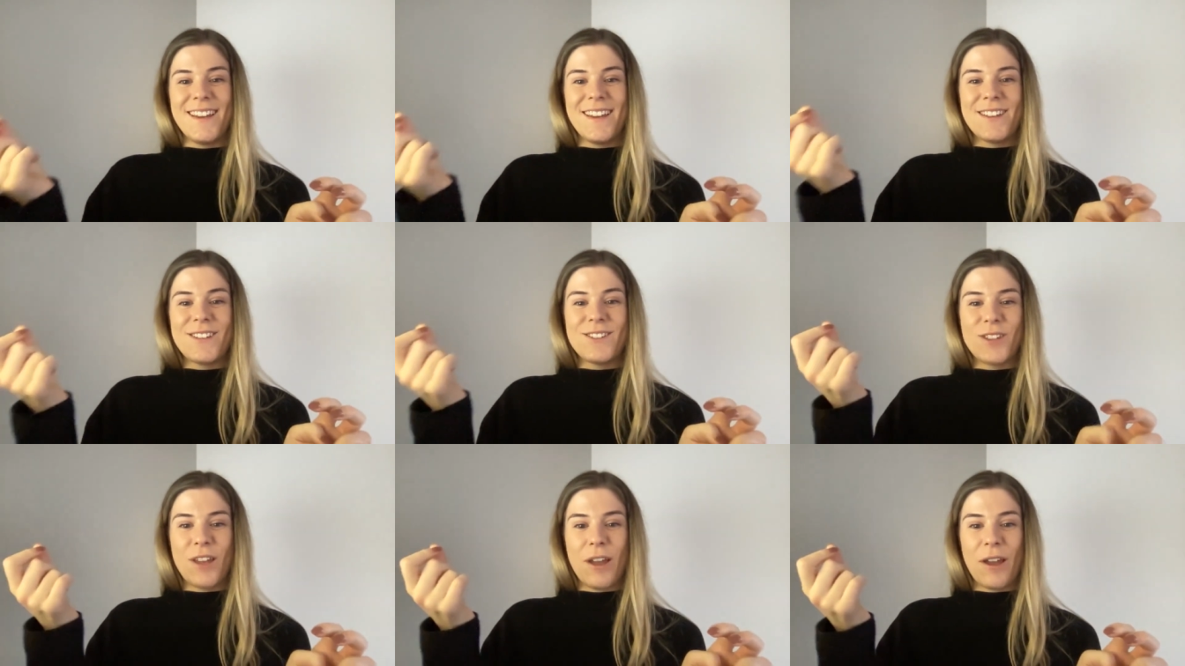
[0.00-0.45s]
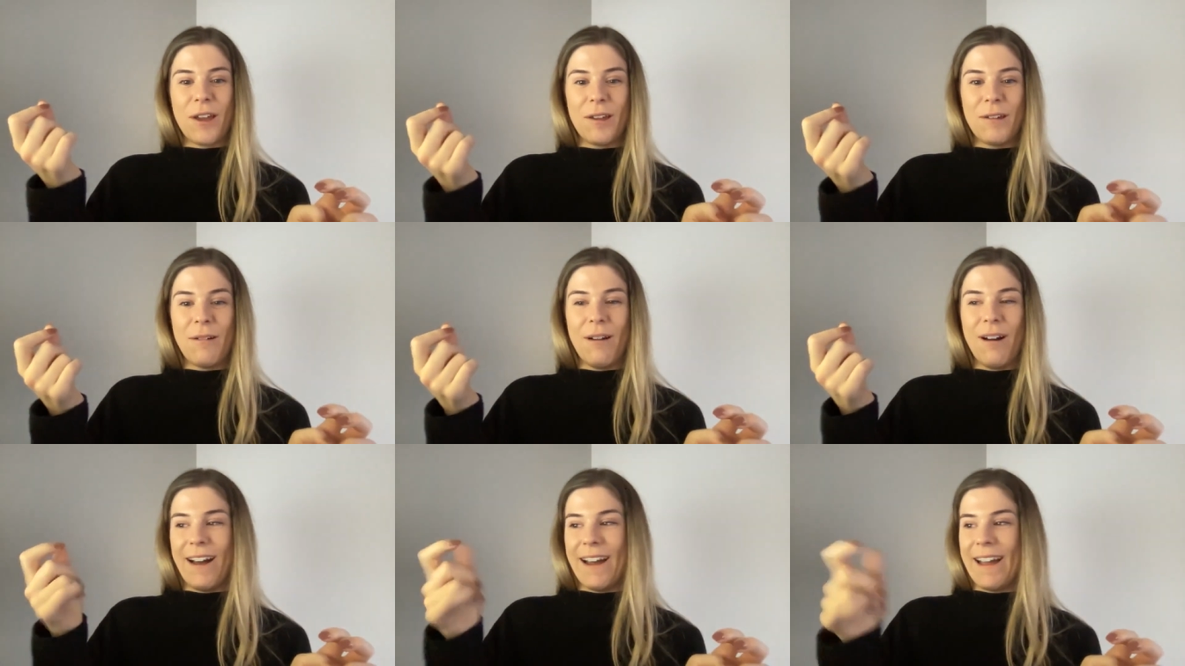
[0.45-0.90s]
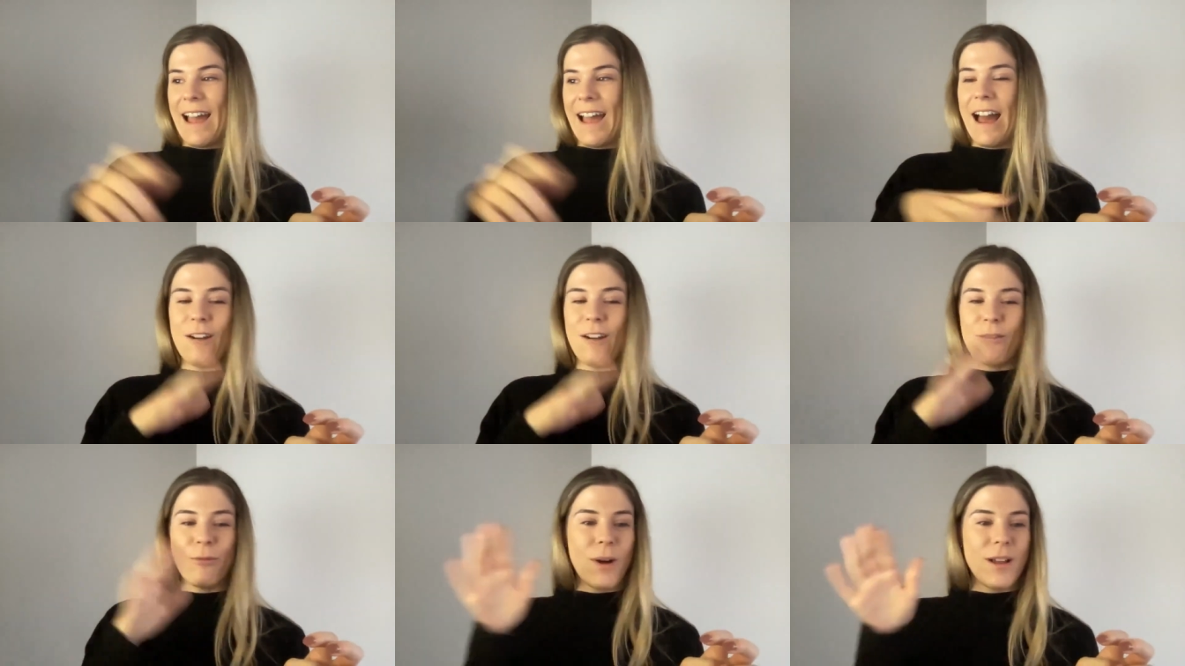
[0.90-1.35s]
So I
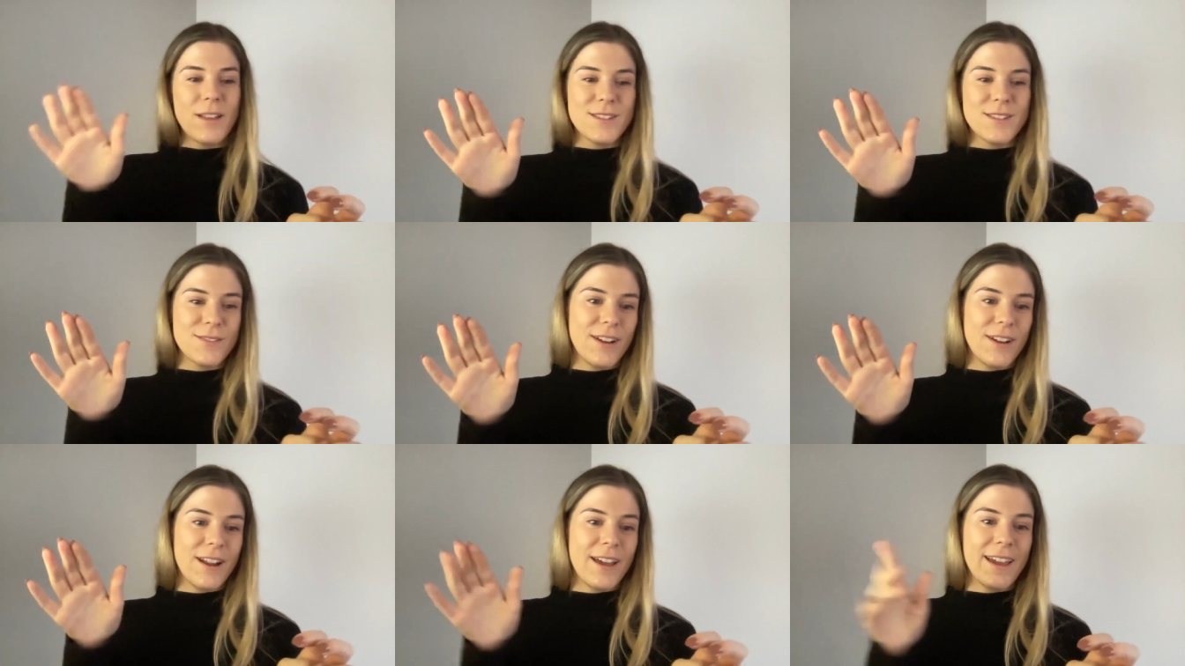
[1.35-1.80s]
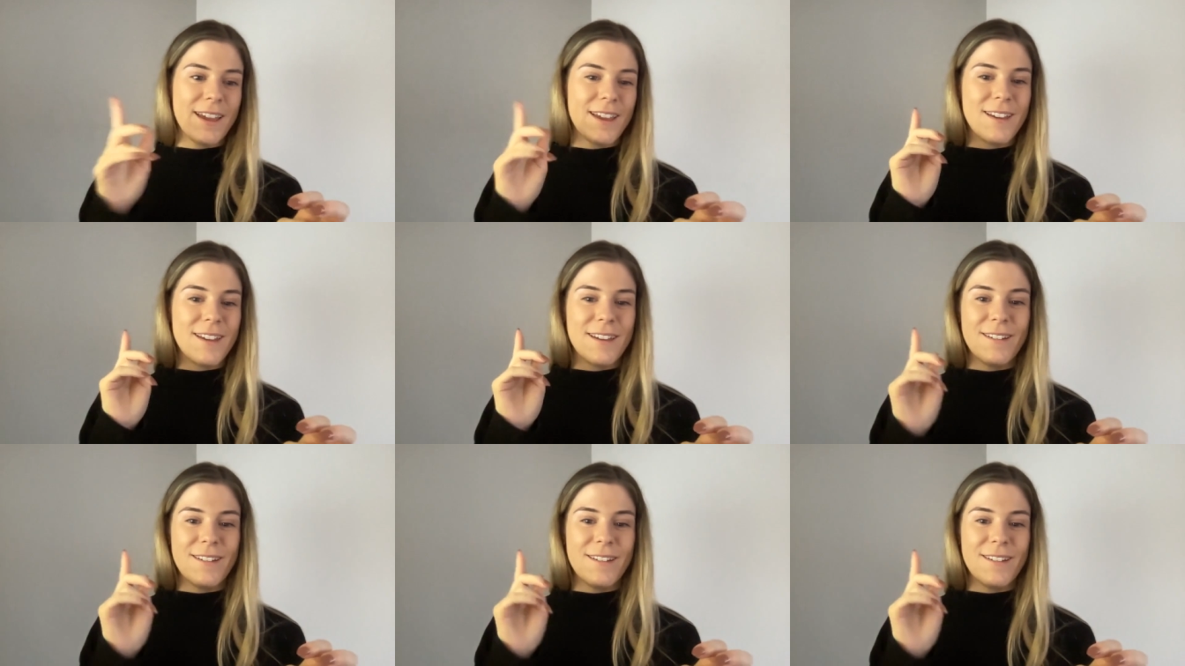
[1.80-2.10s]
have one for like